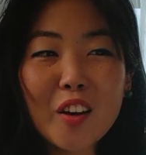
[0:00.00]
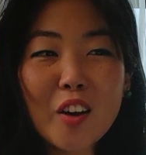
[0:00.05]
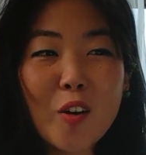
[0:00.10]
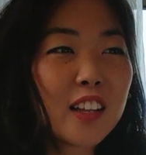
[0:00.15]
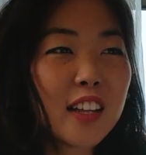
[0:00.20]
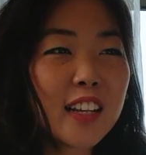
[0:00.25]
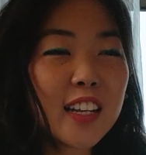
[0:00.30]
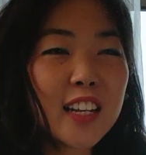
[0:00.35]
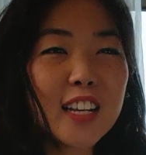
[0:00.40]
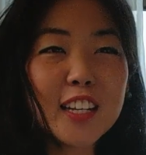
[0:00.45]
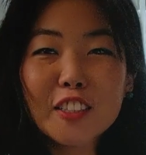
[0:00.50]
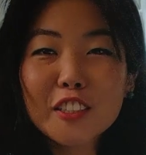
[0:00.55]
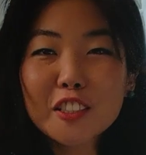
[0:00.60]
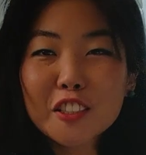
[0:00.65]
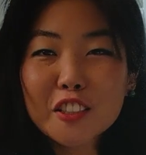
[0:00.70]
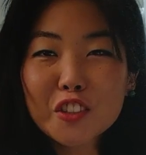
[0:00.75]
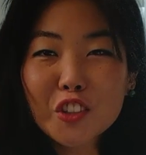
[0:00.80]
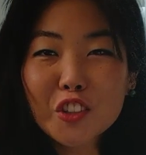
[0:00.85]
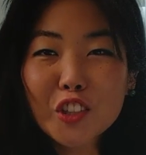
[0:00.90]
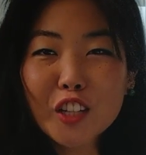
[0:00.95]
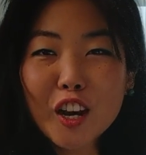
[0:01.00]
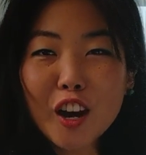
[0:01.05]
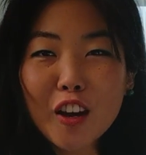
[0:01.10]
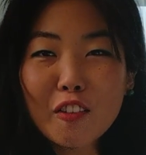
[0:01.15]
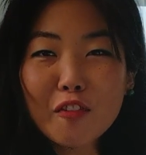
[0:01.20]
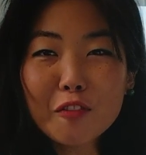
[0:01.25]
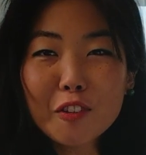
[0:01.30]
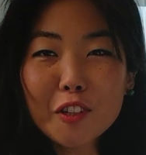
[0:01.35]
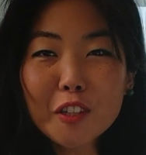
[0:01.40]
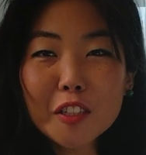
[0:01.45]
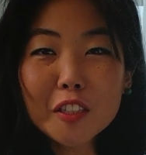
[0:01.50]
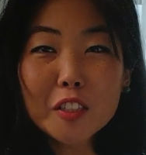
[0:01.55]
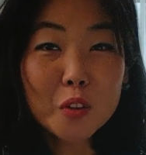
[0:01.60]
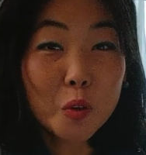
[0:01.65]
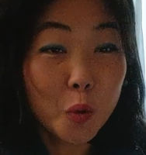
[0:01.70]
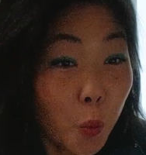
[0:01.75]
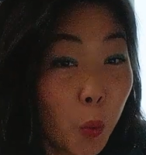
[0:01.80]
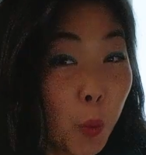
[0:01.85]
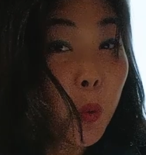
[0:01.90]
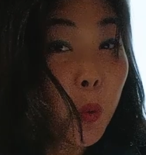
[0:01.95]
like an industry conference,
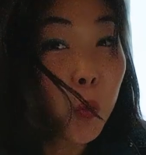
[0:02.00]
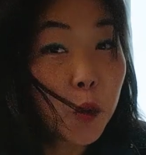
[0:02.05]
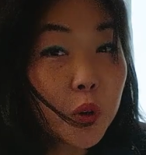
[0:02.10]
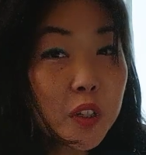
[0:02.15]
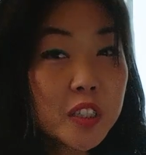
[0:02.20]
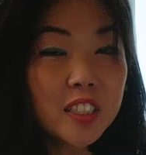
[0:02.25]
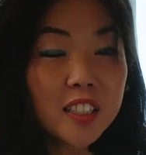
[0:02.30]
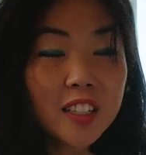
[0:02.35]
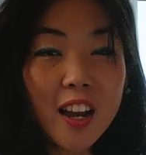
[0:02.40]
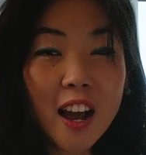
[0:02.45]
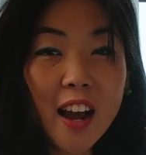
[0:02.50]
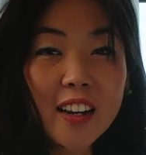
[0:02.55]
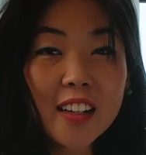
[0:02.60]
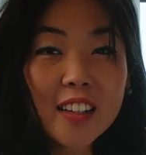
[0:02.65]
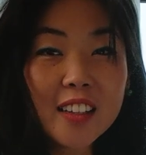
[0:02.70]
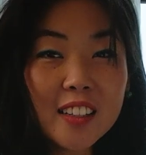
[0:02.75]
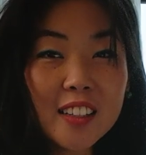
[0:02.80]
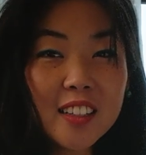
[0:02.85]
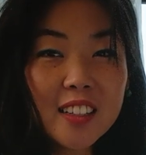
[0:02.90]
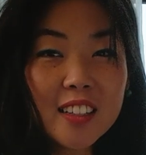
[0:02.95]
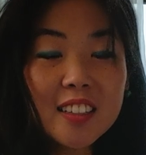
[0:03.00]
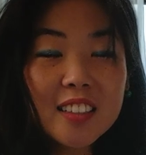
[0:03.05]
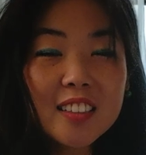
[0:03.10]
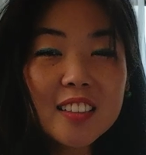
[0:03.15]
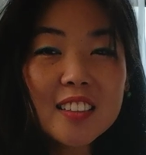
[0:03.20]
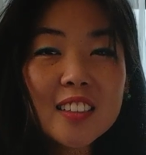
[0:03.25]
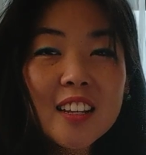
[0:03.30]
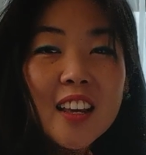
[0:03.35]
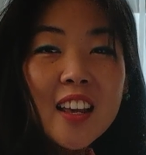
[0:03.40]
which it kind of is.